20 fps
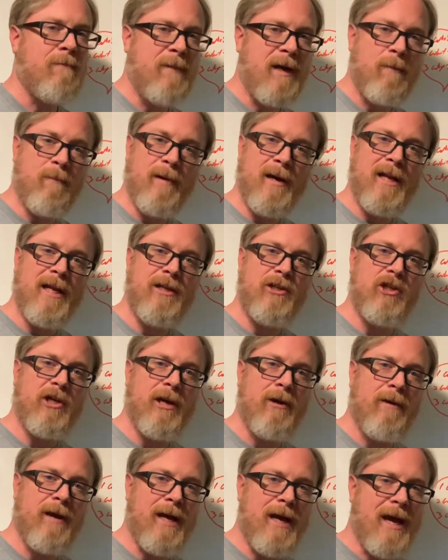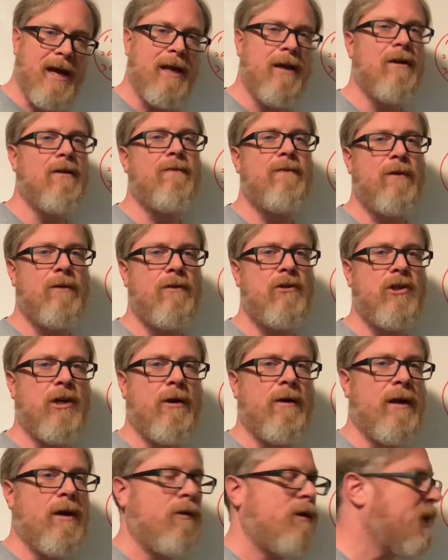My buddy Jerry, I interviewed
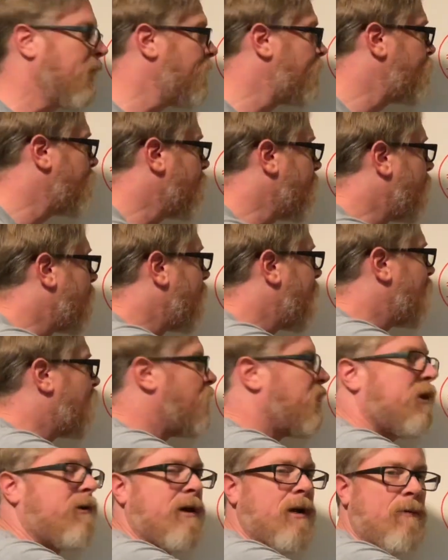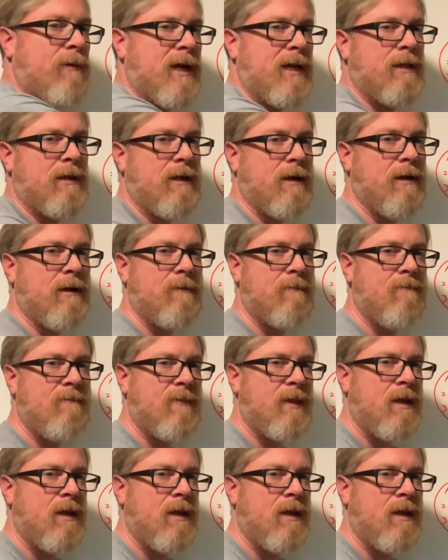Jerry, okay? So I'm going to write Jerry right there.